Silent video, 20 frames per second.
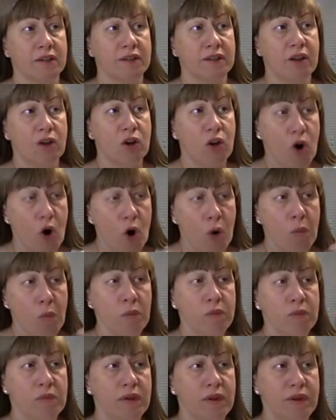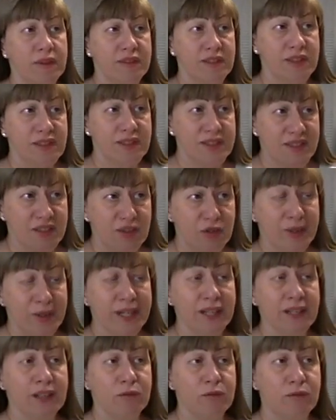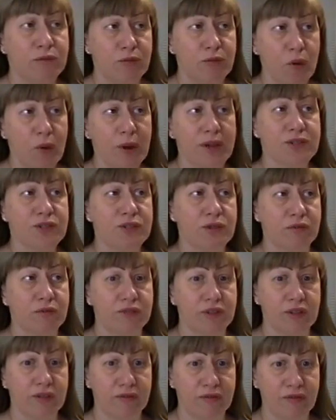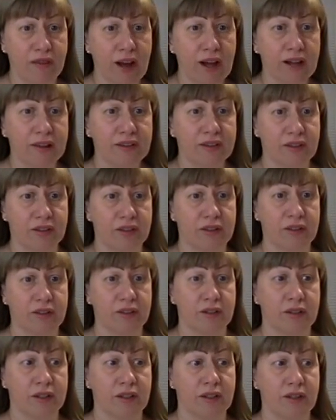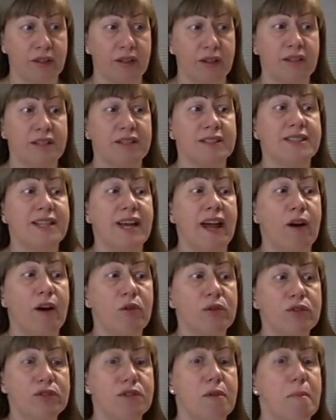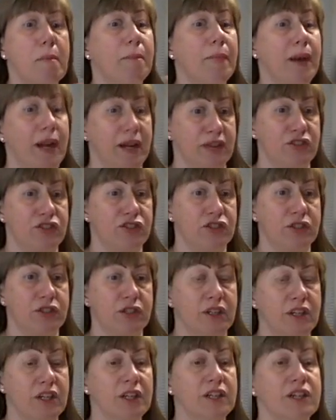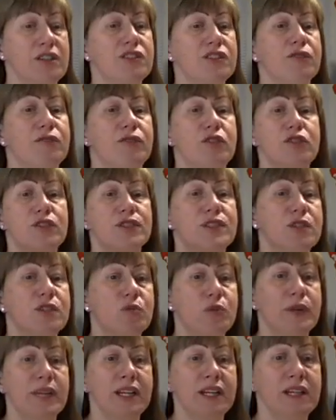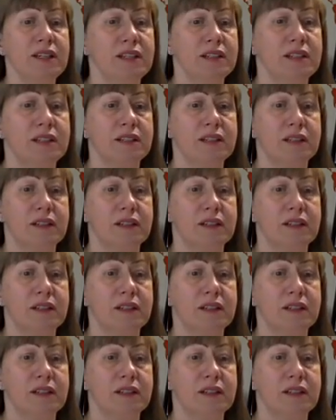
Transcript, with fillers: the calm, the serene voice of the Father tells much. Because if you're serene,